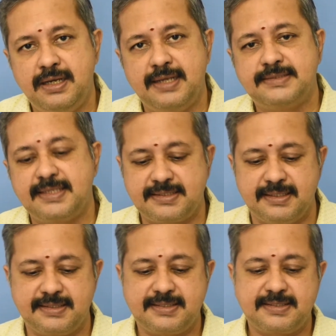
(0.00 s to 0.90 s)

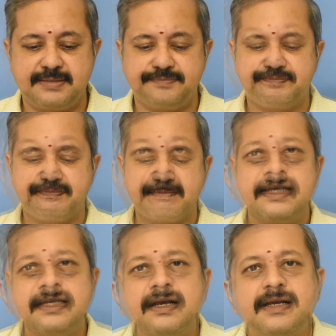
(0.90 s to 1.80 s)
assistance.
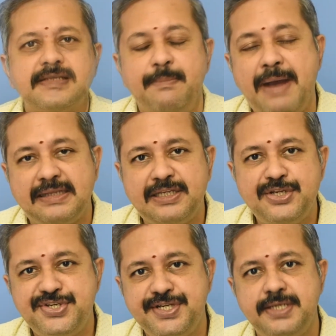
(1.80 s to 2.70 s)
As long as the
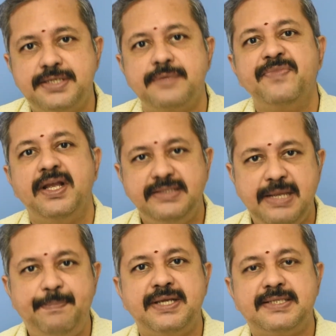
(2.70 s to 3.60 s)
balance sheet
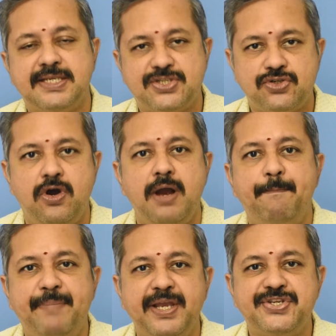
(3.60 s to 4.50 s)
depicts a
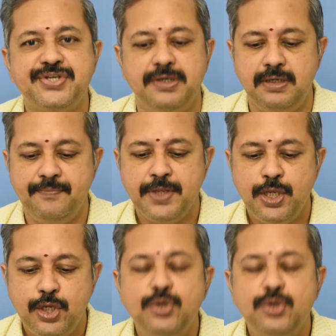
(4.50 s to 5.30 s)
strong picture,